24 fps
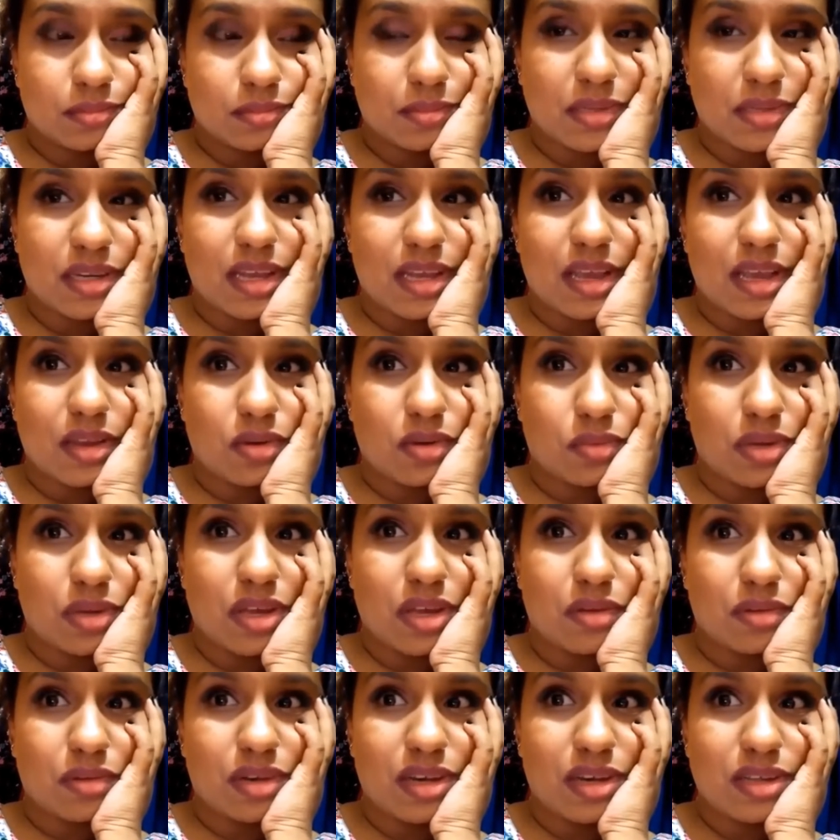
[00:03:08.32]
But I don't
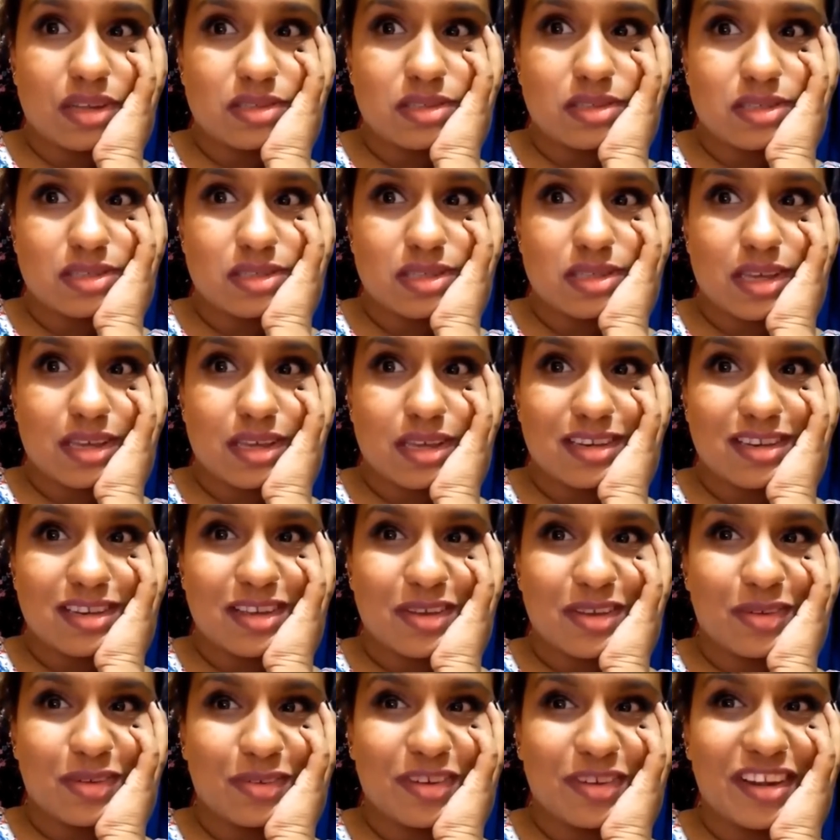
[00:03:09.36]
count it as the second
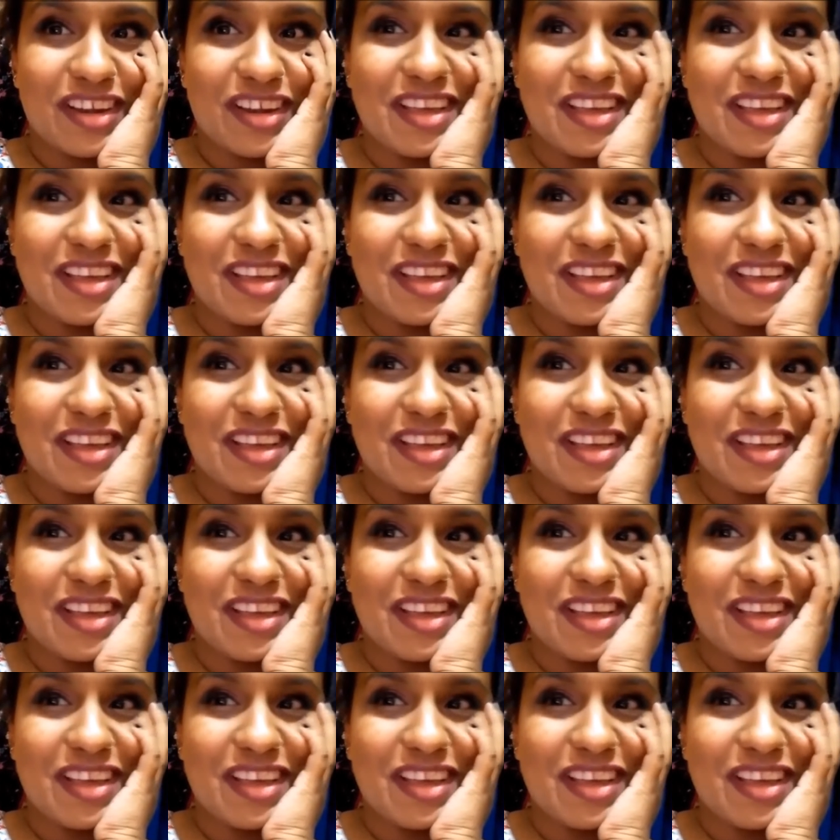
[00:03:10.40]
day already.